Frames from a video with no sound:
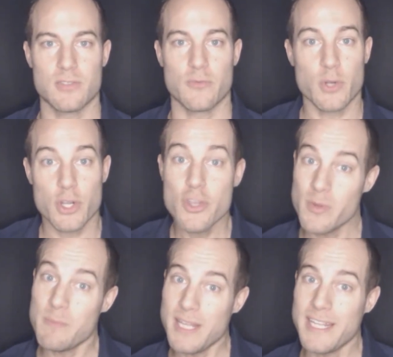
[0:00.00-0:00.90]
so if you're a
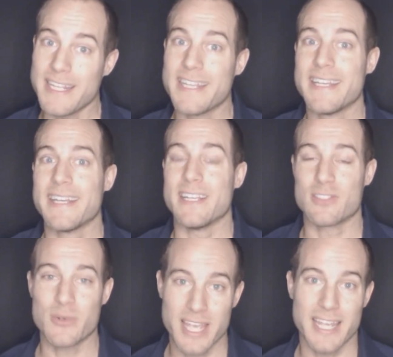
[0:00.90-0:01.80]
human being,
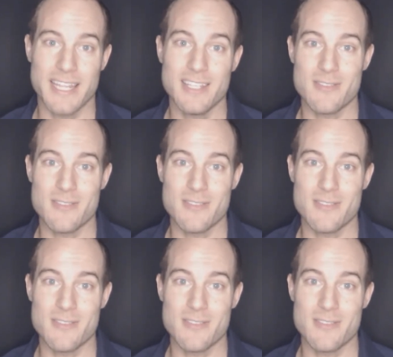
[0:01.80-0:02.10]
it's okay.